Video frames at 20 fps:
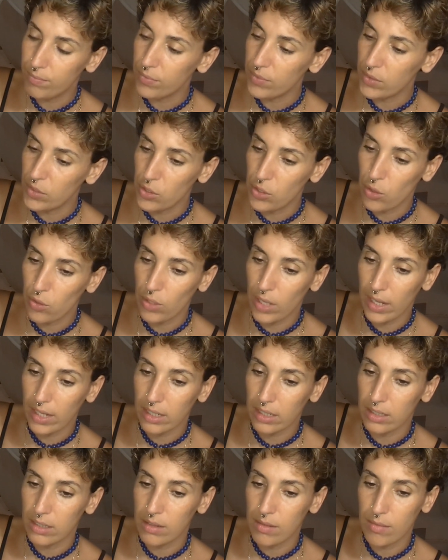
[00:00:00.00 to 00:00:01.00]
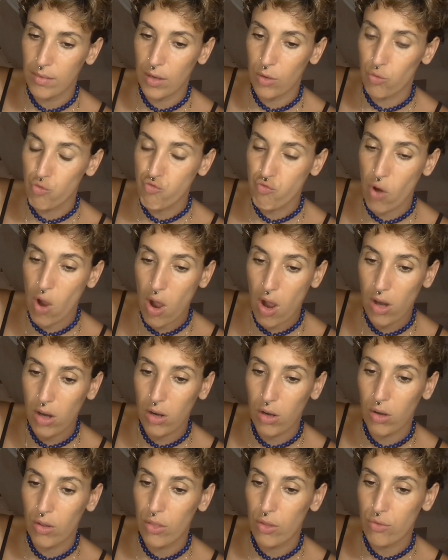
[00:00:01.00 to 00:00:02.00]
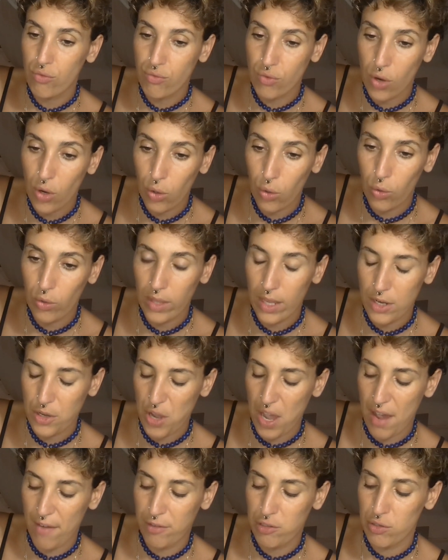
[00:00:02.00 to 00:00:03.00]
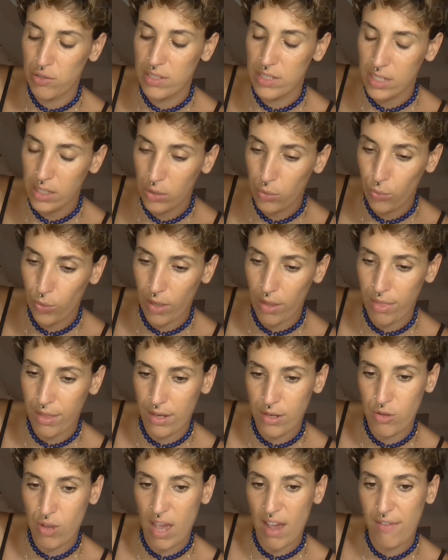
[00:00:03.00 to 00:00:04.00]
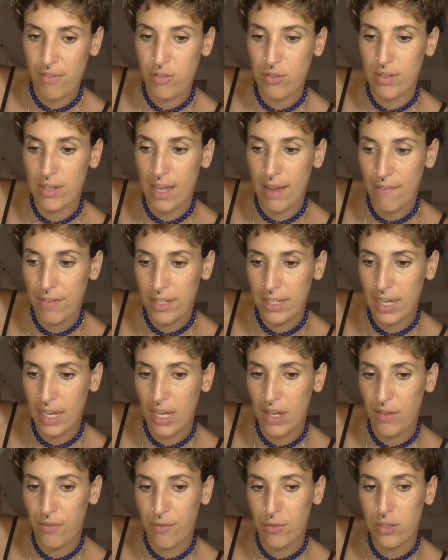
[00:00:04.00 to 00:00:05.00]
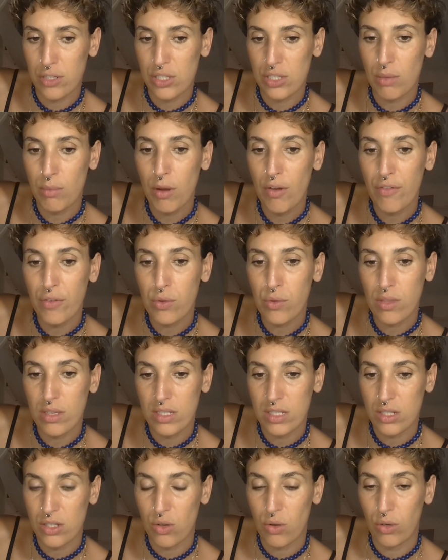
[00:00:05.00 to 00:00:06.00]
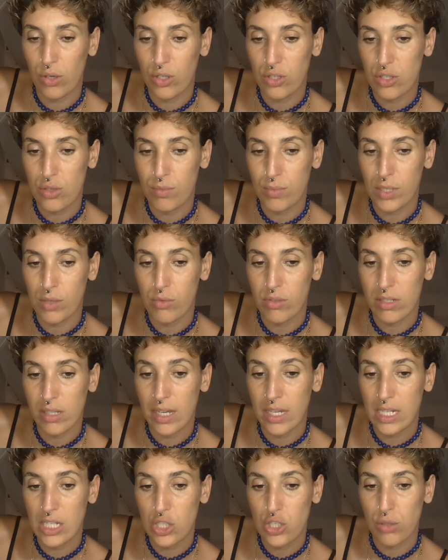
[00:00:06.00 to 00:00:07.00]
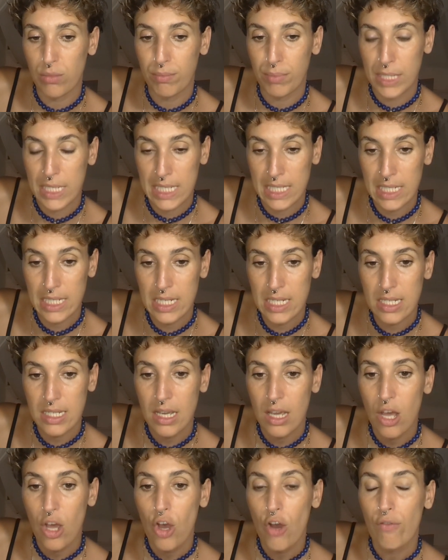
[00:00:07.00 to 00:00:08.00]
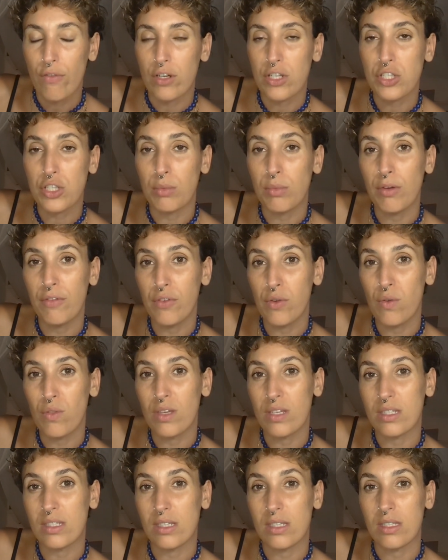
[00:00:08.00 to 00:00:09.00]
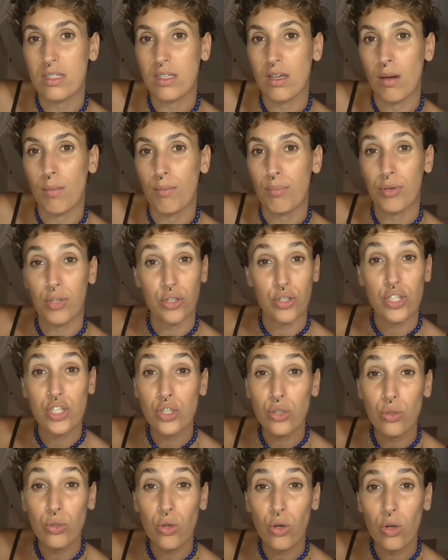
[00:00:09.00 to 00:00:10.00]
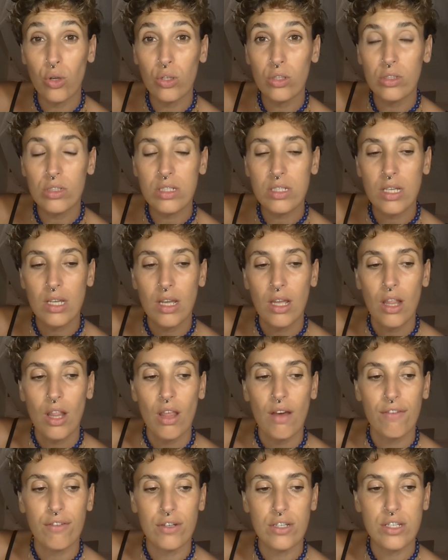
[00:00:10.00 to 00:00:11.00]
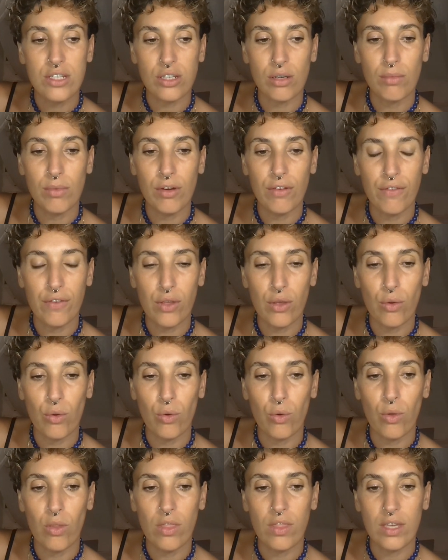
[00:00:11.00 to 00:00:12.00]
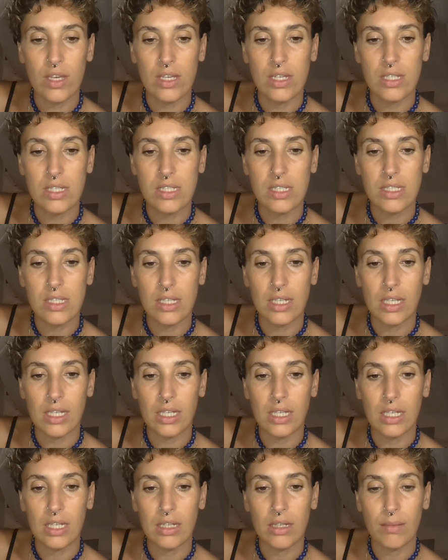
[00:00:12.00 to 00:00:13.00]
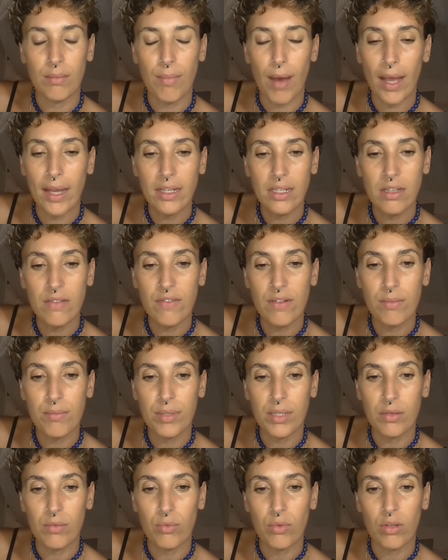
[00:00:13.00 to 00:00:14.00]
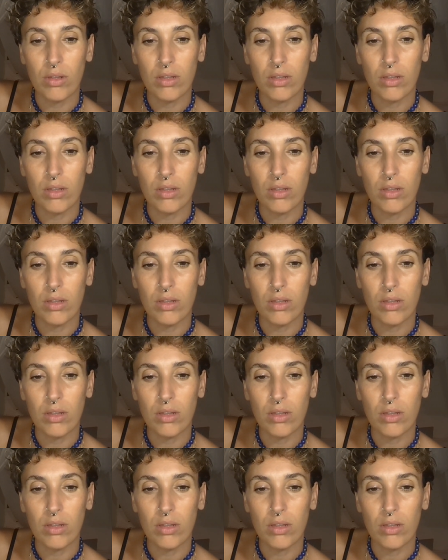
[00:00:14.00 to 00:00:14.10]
like a rock on the road that you have to deal with, that you have to navigate. For some of you, this is going to be related to business. For some of you, this is some personal goals. For some of you, this might even be